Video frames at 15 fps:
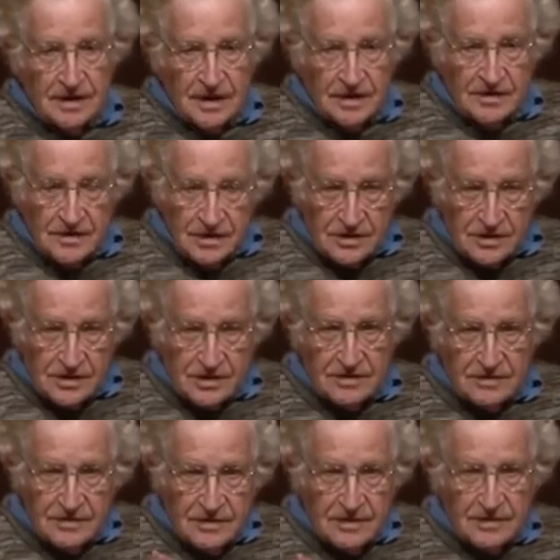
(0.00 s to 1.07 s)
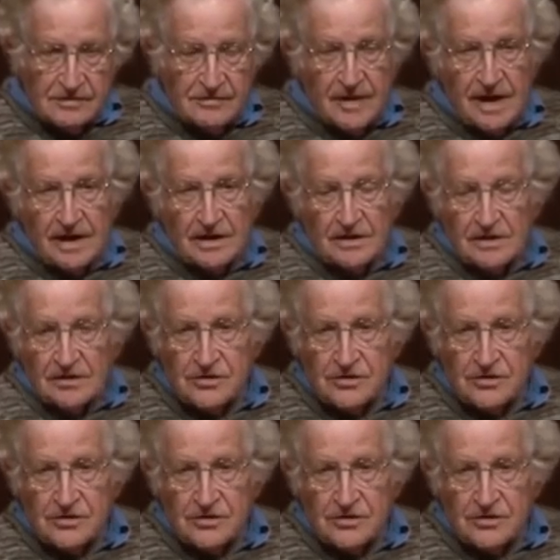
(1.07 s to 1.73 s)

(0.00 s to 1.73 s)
ISIS radical